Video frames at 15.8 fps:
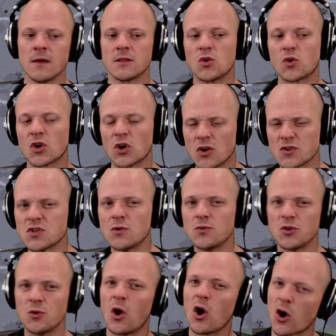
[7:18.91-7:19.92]
You could also
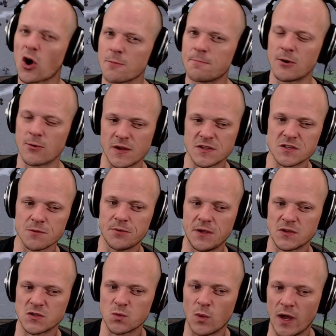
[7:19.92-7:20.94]
do a harpy recipe
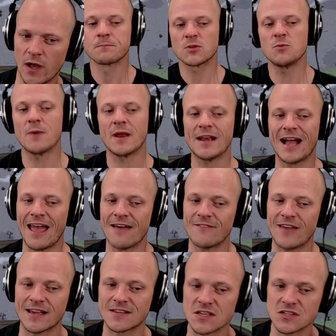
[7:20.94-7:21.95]
as well. You may not have
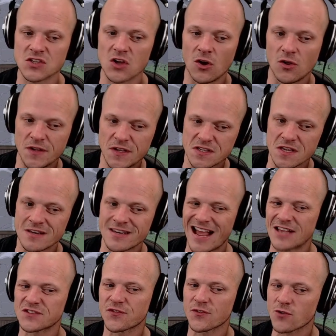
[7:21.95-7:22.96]
access to all these.
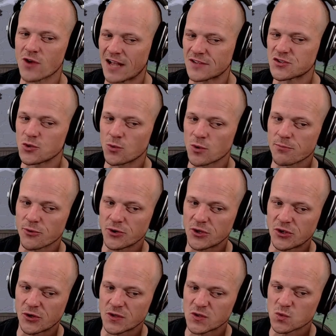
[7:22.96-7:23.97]
Nosferatu are pretty
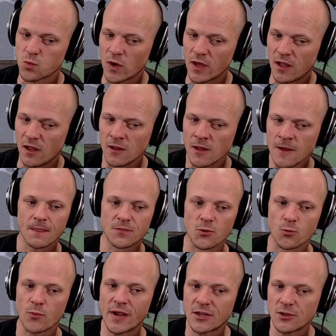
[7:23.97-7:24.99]
good as well. The
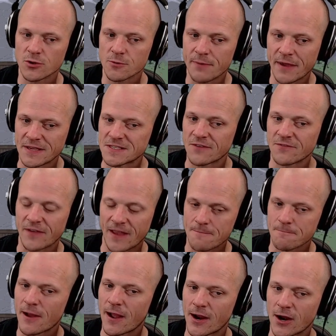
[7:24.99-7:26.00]
regular basic
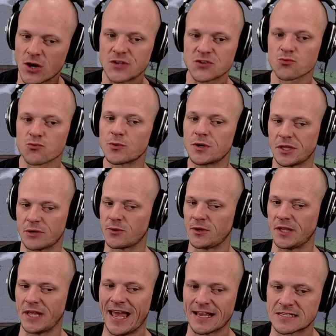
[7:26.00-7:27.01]
vampire is
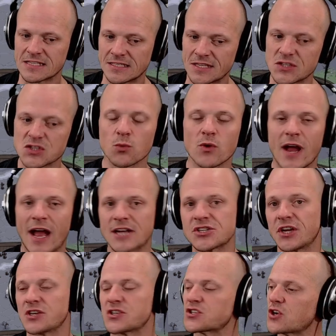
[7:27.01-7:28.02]
really excellent. So we're actually
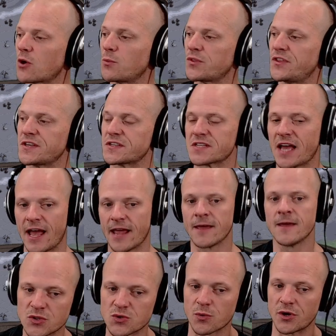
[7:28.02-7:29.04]
going to start with this guy.
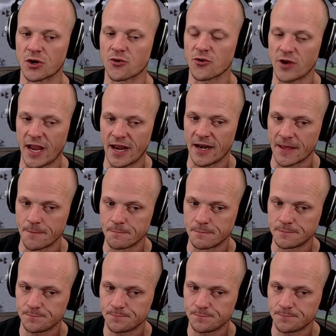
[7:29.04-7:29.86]
We're going to create him.